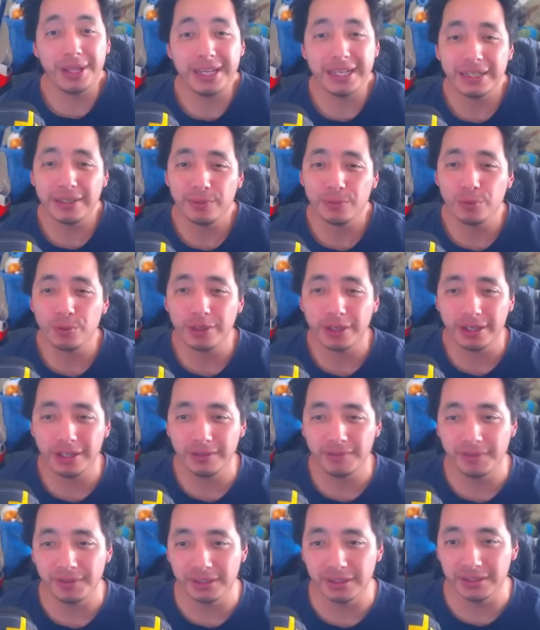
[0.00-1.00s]
it. What can
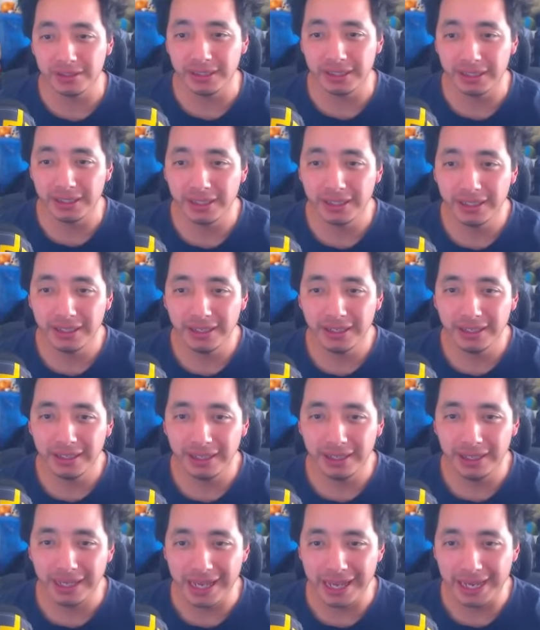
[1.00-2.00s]
it facilitate?
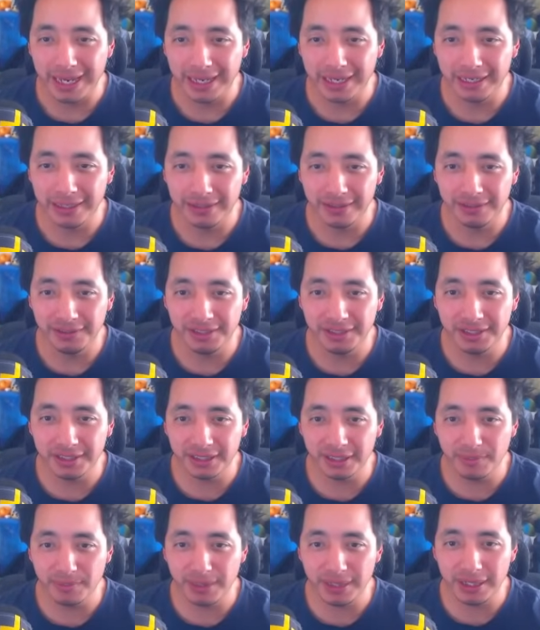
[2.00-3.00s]
And this is
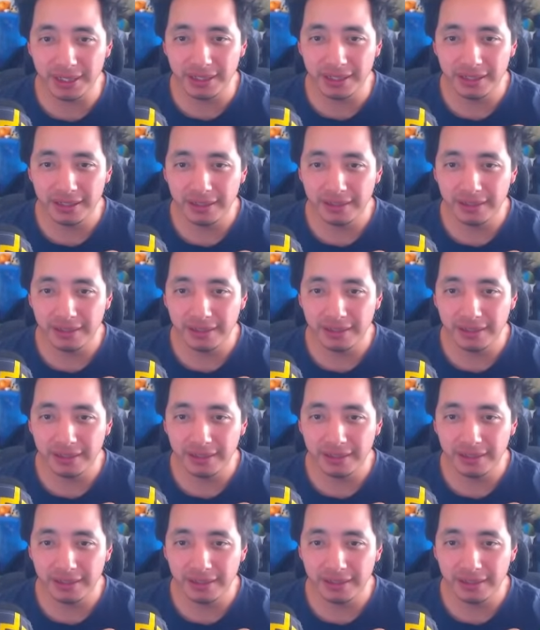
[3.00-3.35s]
going to be